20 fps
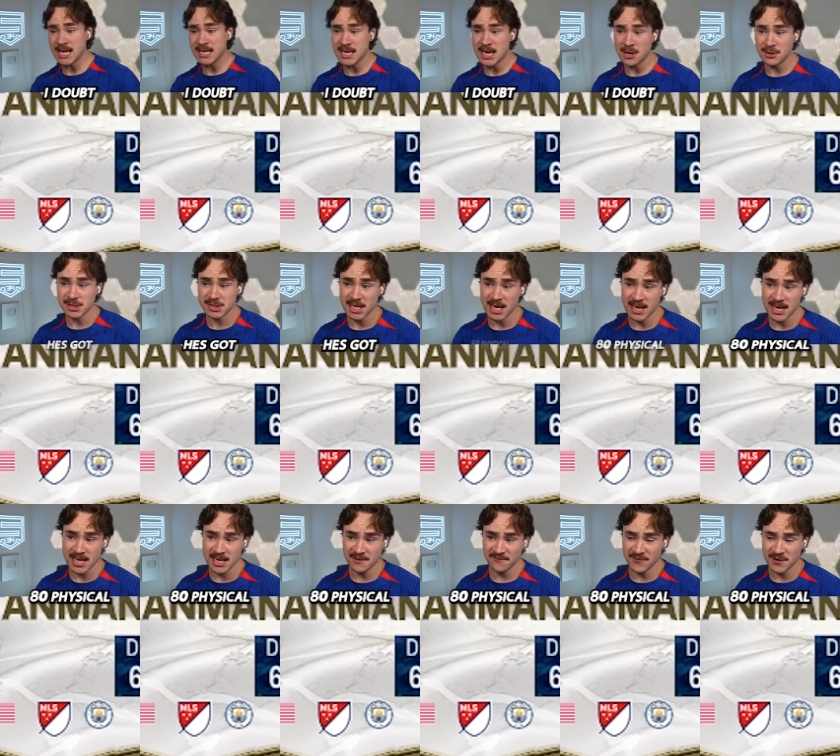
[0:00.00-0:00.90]
doubt he's got
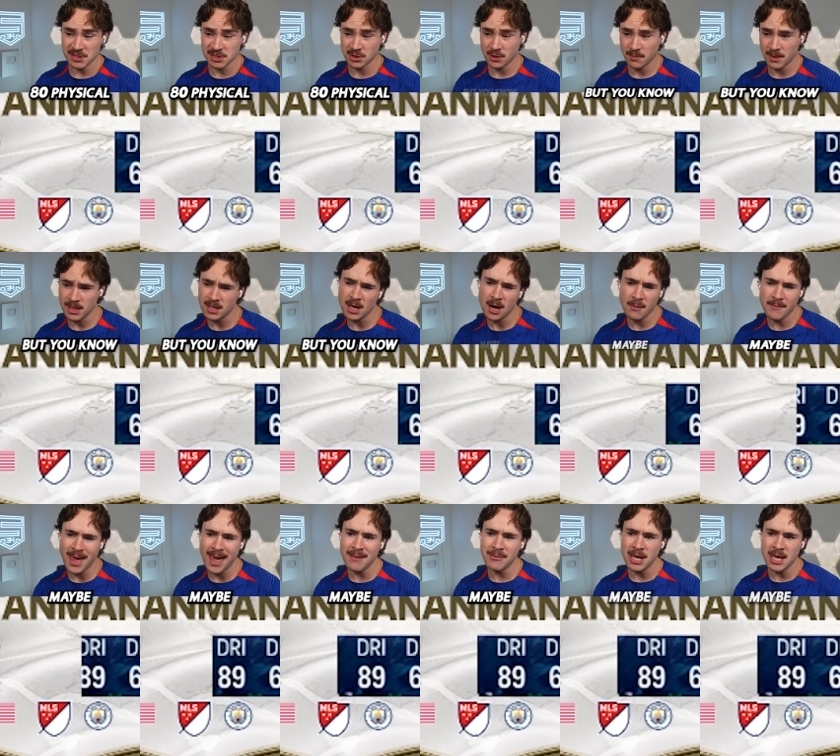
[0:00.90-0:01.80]
80 physical, but you know,
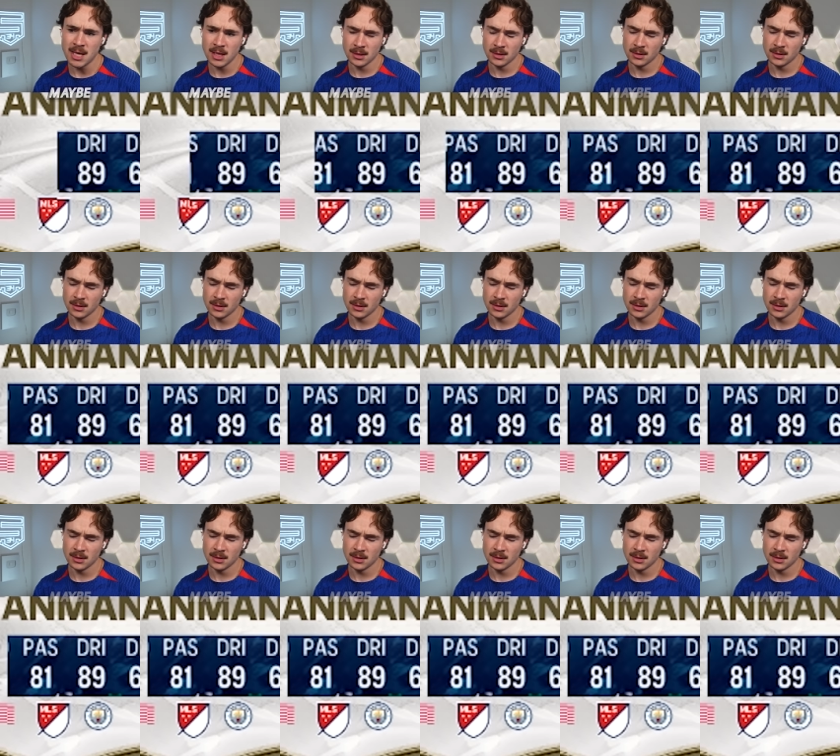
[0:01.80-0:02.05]
maybe.